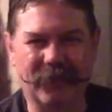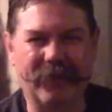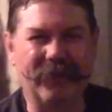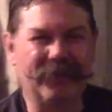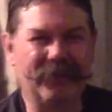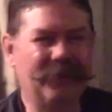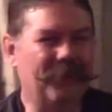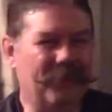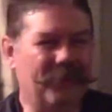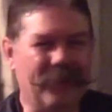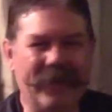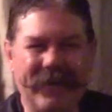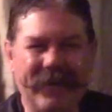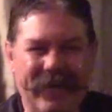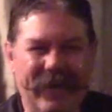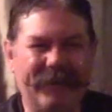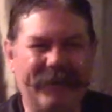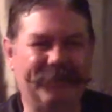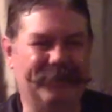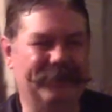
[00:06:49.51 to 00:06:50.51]
I don't know what
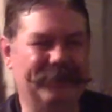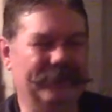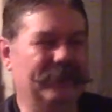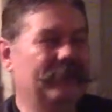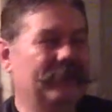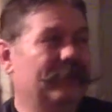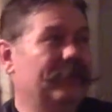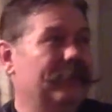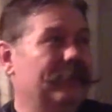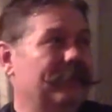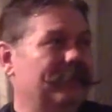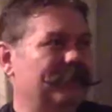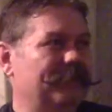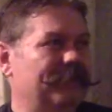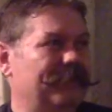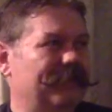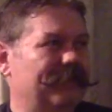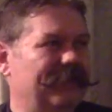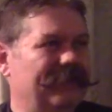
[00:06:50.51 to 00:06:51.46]
happened, but